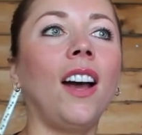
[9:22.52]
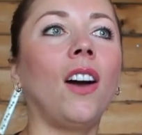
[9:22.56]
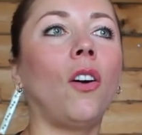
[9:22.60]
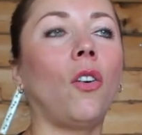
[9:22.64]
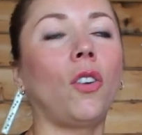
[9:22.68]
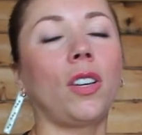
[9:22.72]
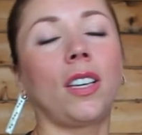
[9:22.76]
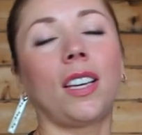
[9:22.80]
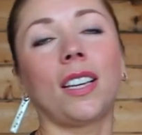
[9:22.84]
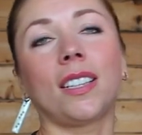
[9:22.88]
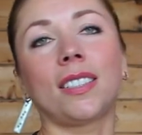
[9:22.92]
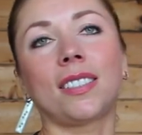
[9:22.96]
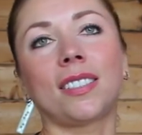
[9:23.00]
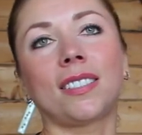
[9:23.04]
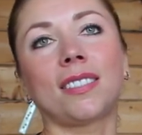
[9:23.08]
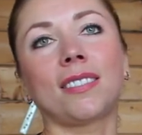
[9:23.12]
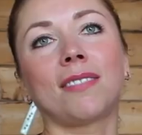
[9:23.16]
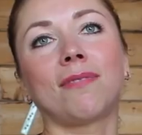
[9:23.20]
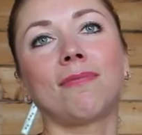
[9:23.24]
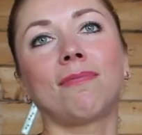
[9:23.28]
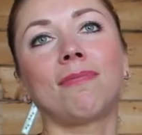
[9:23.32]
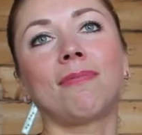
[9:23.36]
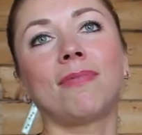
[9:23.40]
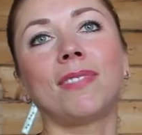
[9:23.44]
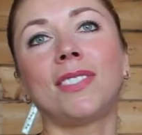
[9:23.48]
Oh yes,
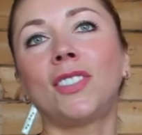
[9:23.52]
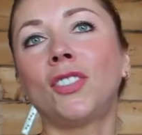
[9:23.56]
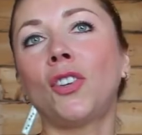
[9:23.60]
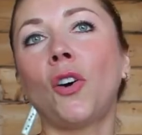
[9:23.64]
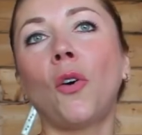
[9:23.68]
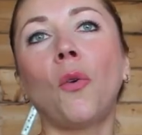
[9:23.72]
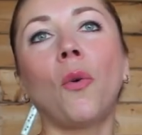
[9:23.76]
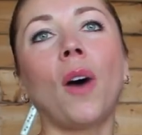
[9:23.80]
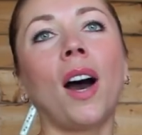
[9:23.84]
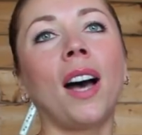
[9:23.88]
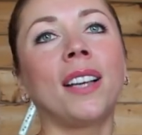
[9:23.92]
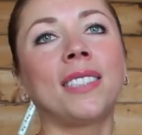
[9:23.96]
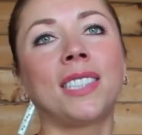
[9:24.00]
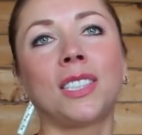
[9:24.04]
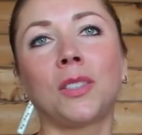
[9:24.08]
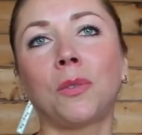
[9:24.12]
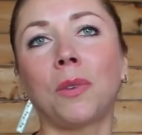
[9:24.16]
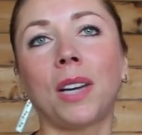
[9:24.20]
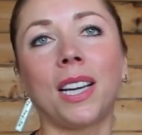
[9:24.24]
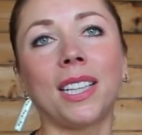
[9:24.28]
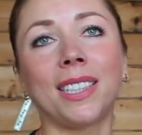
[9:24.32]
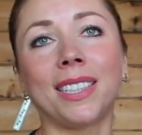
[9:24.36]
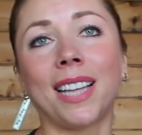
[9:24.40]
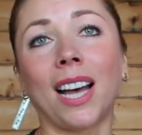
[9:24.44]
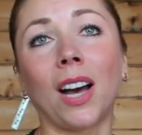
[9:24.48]
no other
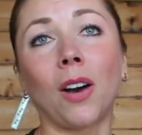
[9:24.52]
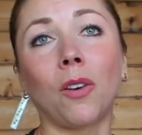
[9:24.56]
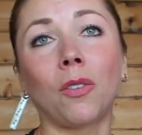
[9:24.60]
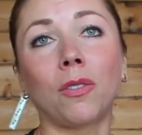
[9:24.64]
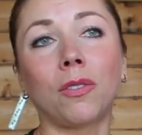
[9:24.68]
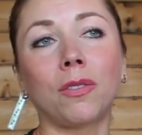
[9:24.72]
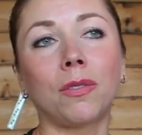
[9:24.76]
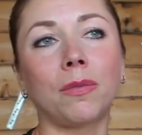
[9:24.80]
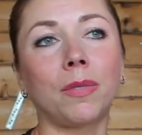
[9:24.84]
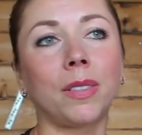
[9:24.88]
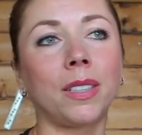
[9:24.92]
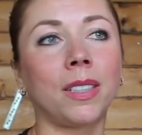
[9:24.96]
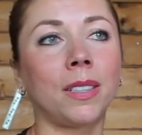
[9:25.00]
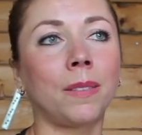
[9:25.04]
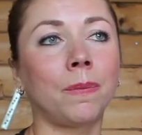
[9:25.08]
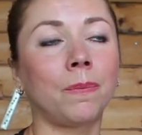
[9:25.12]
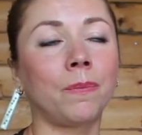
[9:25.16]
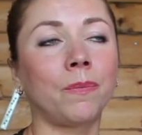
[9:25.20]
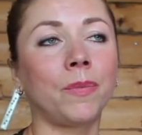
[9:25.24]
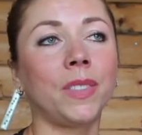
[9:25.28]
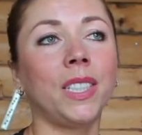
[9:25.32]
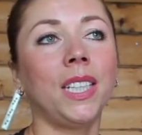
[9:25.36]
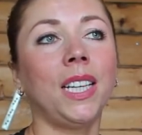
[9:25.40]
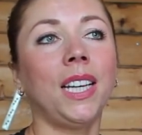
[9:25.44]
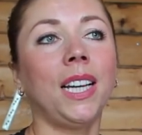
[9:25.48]
way now.
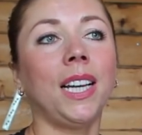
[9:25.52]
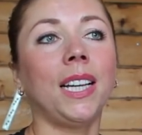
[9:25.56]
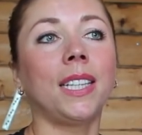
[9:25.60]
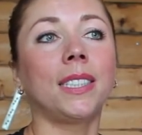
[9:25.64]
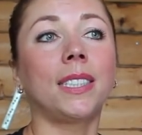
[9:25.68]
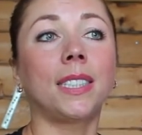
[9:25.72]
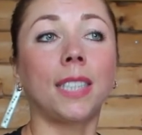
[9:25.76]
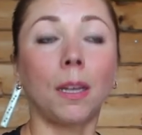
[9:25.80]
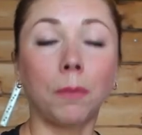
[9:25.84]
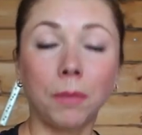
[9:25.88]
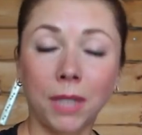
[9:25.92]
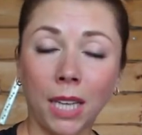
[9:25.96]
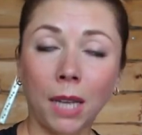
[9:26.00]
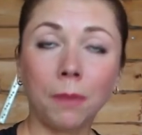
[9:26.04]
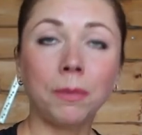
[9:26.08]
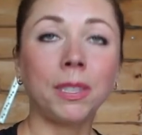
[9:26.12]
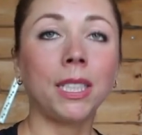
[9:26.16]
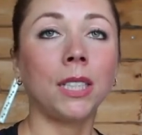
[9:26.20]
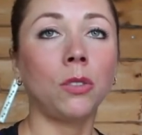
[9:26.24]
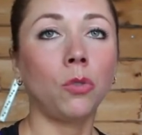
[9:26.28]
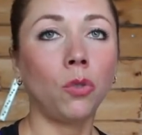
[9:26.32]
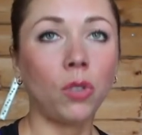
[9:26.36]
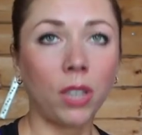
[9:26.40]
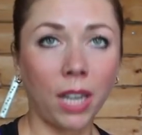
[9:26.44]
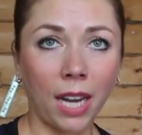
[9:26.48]
Sometimes
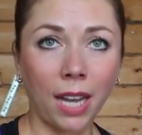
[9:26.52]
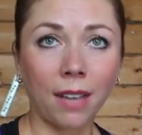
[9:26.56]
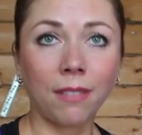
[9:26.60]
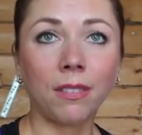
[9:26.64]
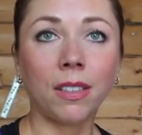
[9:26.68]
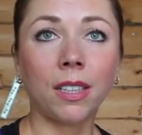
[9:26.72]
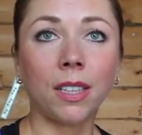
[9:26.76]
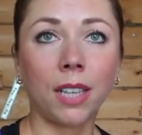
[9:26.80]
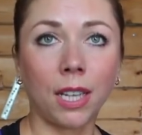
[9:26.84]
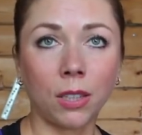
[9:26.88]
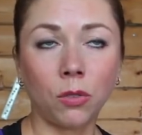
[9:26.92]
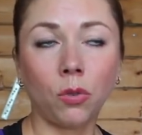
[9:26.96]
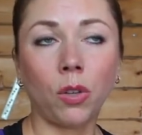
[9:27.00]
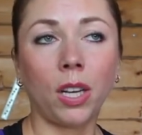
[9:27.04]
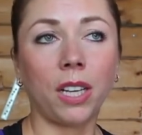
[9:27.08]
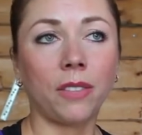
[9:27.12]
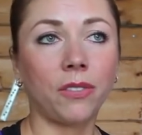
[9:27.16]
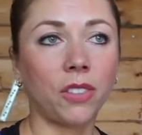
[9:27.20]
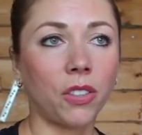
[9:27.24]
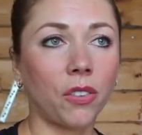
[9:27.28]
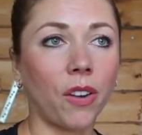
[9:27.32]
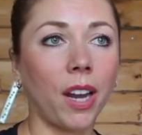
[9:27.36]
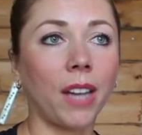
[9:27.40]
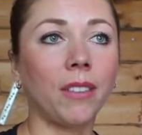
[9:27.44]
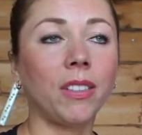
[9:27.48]
I do have
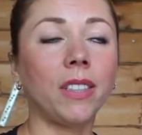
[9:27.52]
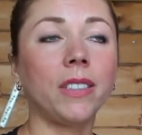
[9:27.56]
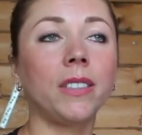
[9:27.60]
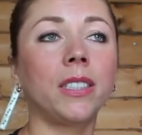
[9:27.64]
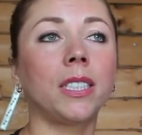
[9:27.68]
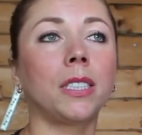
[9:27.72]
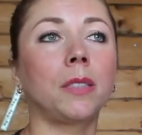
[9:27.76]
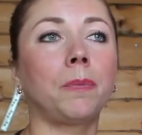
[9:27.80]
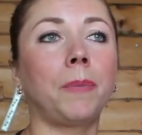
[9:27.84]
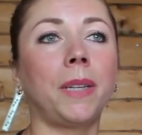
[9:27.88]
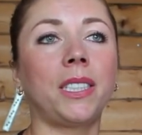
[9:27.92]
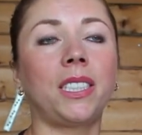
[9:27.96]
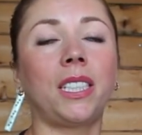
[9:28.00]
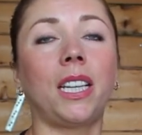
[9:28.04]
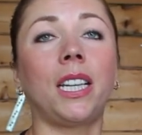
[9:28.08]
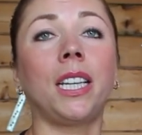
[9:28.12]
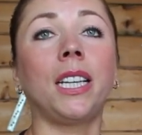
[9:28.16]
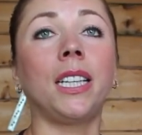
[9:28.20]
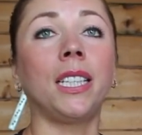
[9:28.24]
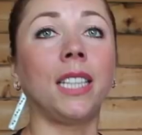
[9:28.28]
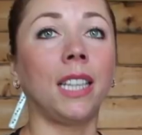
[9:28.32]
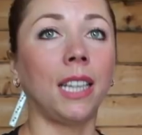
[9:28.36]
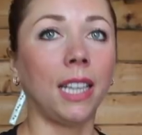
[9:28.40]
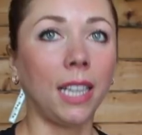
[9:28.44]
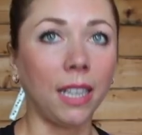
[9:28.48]
cravings, especially
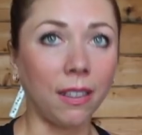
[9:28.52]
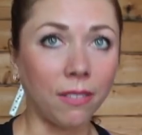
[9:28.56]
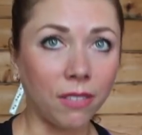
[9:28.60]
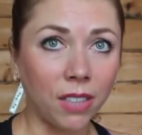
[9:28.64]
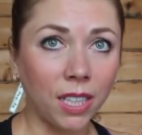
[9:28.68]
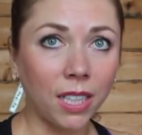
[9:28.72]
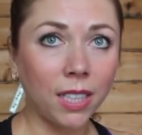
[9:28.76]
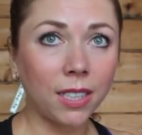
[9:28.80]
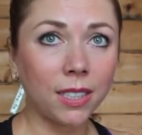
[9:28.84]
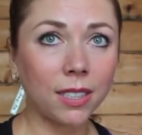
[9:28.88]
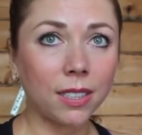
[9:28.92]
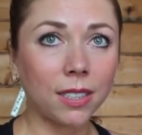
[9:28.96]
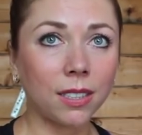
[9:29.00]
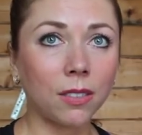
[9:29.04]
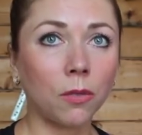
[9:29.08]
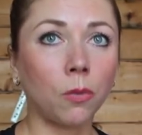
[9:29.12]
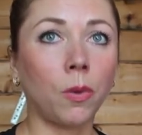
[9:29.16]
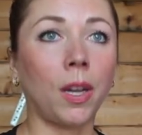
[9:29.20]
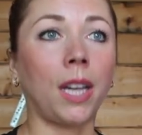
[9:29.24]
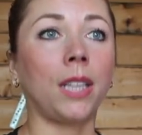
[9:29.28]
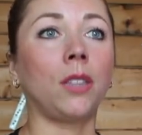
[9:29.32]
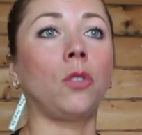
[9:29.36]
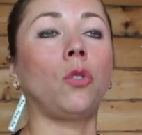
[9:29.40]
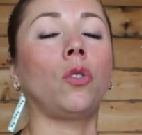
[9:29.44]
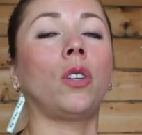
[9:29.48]
in the evenings
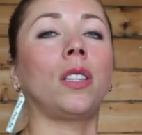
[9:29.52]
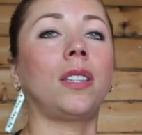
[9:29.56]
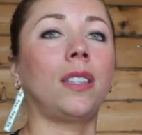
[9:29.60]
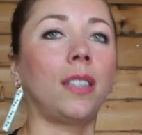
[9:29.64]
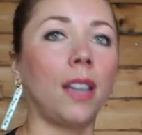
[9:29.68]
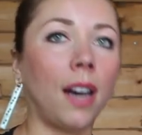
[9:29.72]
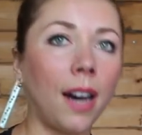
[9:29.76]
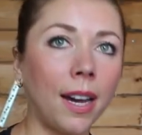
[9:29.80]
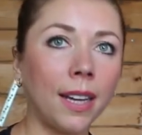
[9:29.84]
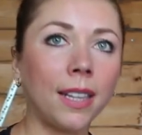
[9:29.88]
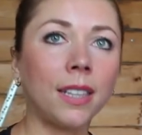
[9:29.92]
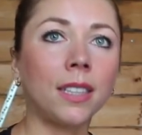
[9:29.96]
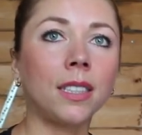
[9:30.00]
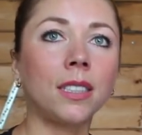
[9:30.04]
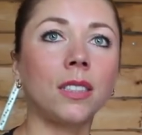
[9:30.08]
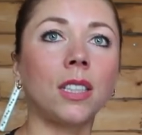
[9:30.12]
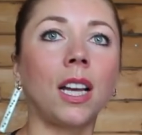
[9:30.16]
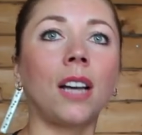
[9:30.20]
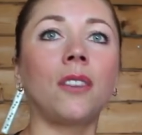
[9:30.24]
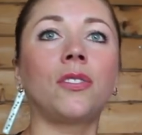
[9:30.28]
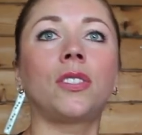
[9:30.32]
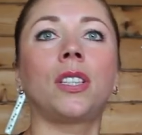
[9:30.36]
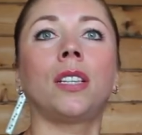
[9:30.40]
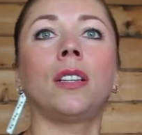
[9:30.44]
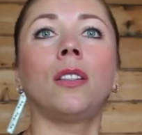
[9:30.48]
when you are tired
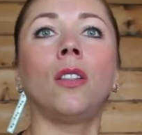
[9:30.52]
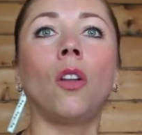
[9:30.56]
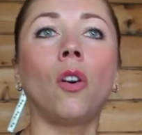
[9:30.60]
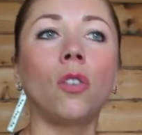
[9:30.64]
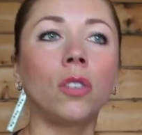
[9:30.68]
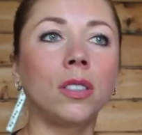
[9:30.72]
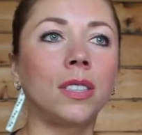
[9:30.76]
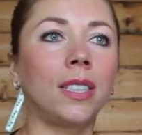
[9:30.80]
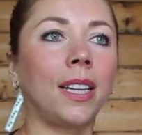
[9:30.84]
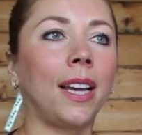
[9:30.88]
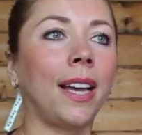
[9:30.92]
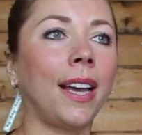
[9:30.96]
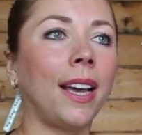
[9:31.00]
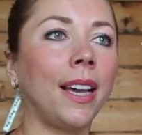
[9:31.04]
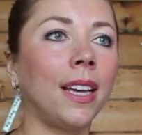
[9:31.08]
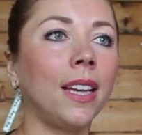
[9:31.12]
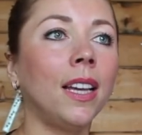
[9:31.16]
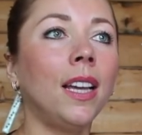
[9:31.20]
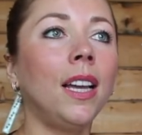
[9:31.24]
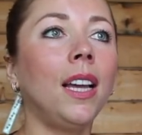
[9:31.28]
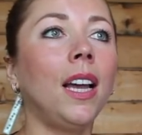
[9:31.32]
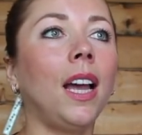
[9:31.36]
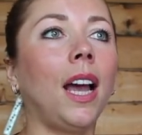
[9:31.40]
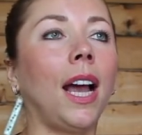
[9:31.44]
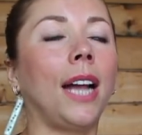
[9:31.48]
after a long day
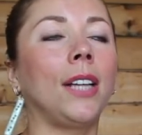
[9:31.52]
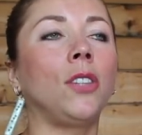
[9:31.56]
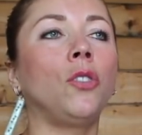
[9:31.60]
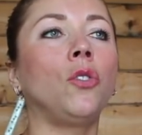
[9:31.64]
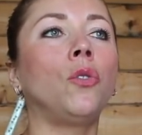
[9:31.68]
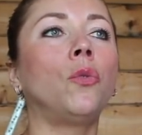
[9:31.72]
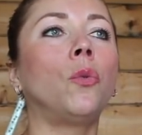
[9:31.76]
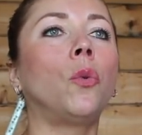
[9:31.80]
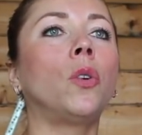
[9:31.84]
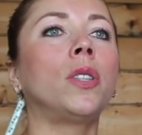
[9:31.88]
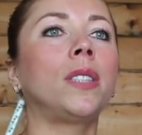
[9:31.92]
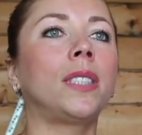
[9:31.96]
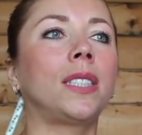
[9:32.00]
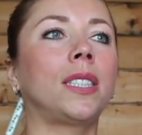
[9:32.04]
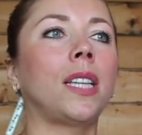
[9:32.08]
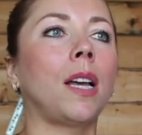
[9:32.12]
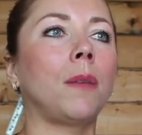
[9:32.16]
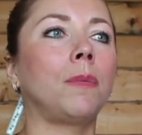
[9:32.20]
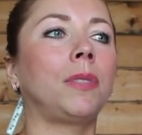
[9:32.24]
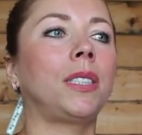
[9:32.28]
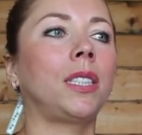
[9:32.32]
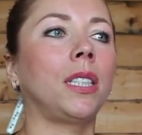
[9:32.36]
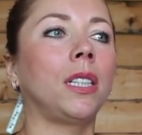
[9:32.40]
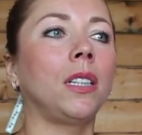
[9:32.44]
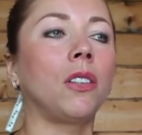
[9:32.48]
and you want
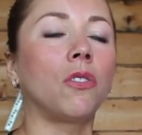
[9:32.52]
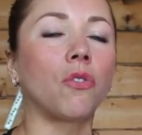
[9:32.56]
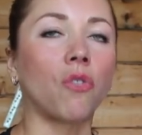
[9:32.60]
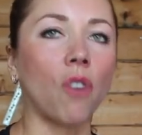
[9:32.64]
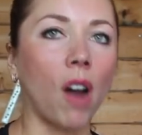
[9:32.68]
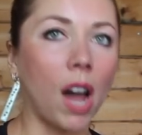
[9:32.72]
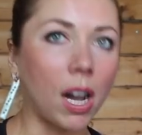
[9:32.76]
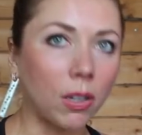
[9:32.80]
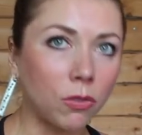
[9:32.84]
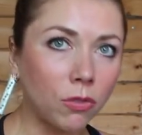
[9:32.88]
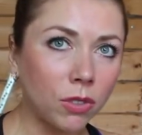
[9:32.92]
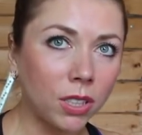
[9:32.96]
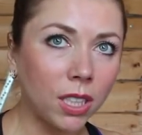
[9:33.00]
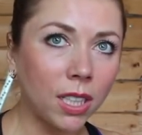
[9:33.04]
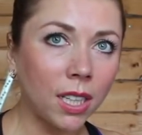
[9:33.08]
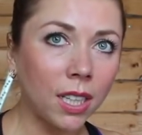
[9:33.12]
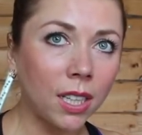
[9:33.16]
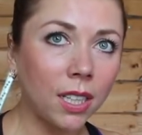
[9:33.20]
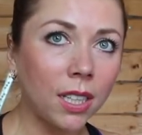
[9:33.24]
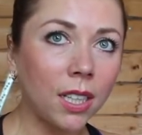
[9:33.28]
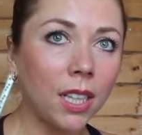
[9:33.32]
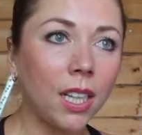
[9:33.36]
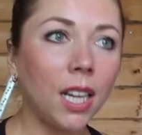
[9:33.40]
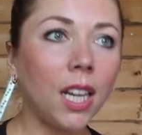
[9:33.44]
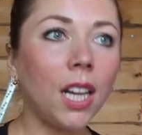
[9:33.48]
something
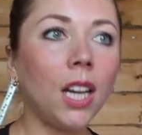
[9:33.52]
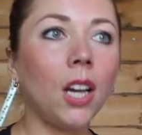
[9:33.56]
grounding.